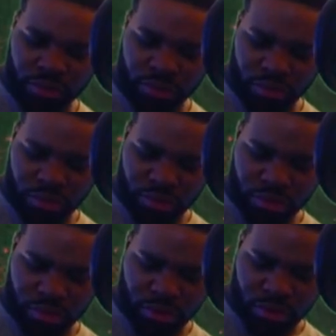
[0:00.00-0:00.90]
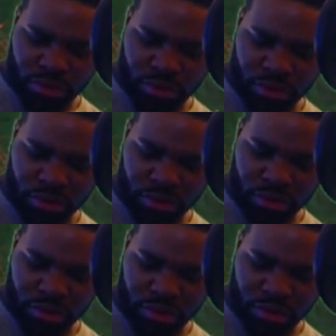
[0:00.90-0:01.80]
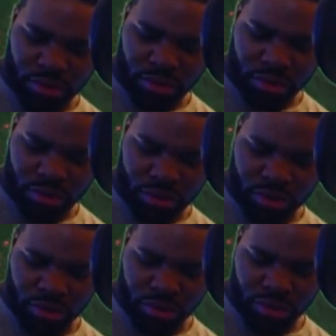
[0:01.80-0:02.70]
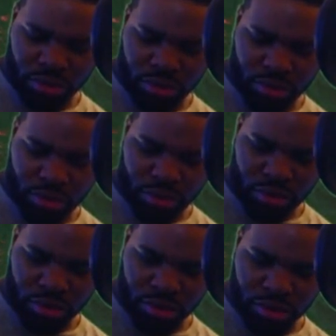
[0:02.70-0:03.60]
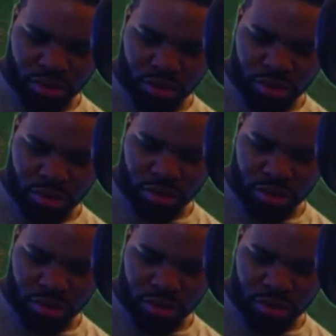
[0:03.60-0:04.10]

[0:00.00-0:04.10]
(silence)